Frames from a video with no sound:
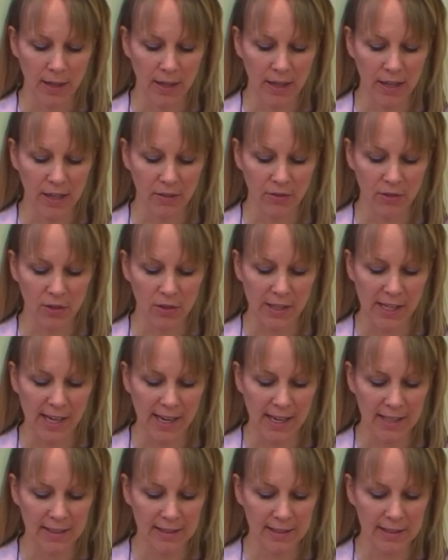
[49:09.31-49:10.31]
And if you
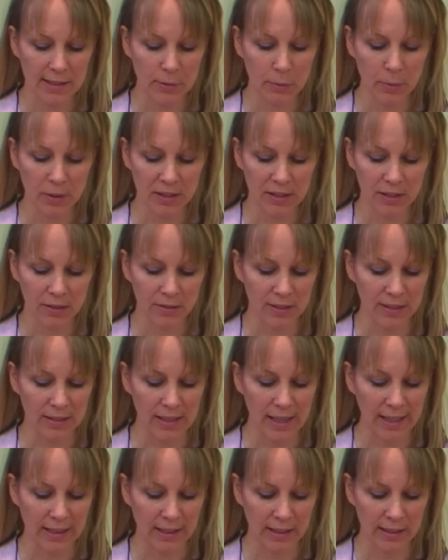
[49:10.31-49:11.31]
taste the bliss of
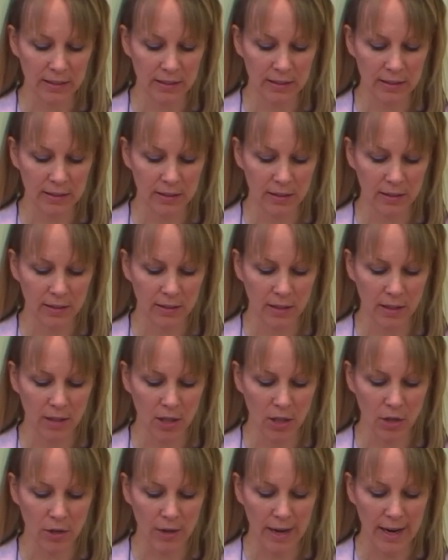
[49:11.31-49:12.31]
silence
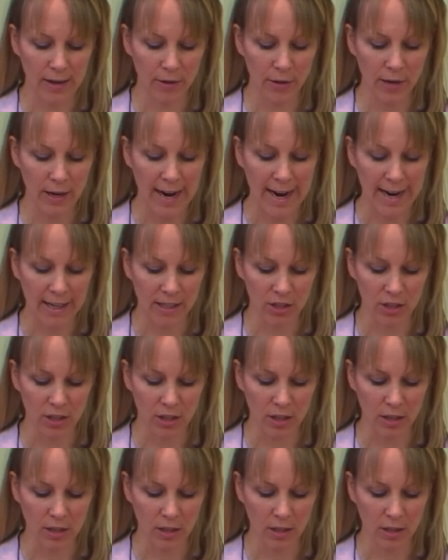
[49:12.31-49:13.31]
in your outer
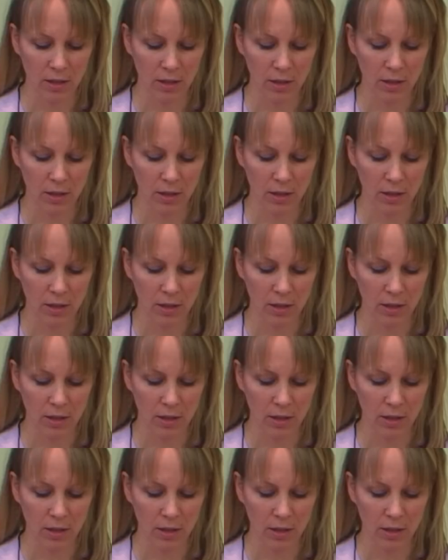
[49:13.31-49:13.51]
action,